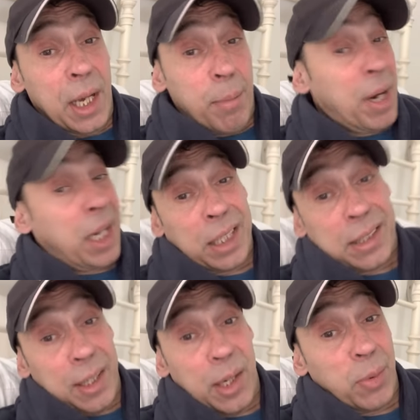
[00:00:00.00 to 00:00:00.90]
But I could
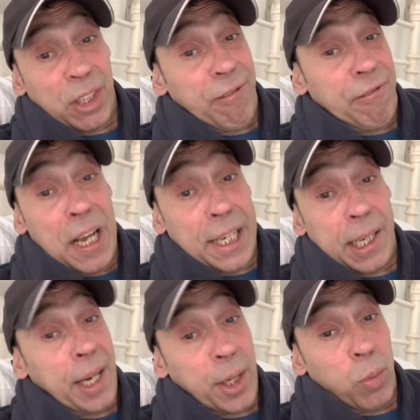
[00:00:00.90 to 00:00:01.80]
tell you there was a fight
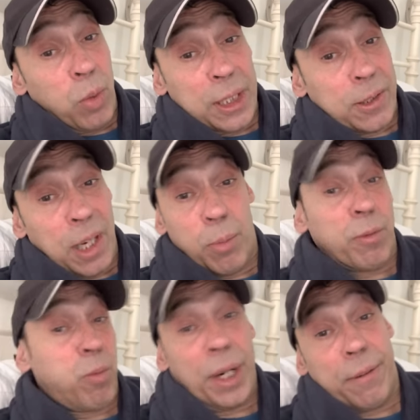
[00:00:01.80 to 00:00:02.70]
going on one time with
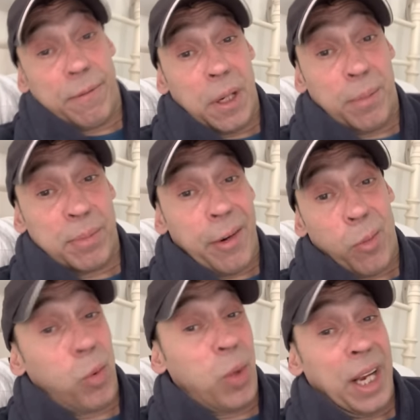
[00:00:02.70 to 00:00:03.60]
one of
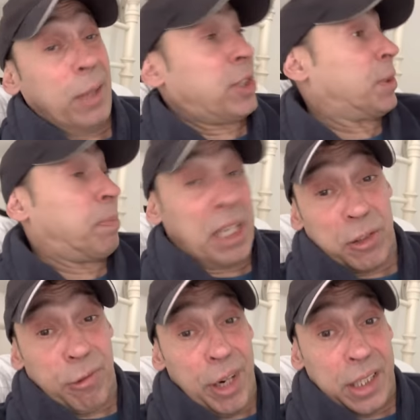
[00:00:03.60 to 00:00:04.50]
Darren Waterhouse's best
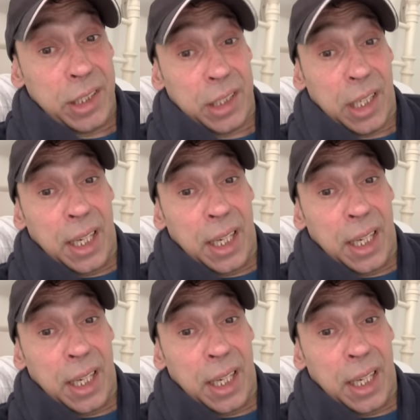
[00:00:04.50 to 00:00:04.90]
friends.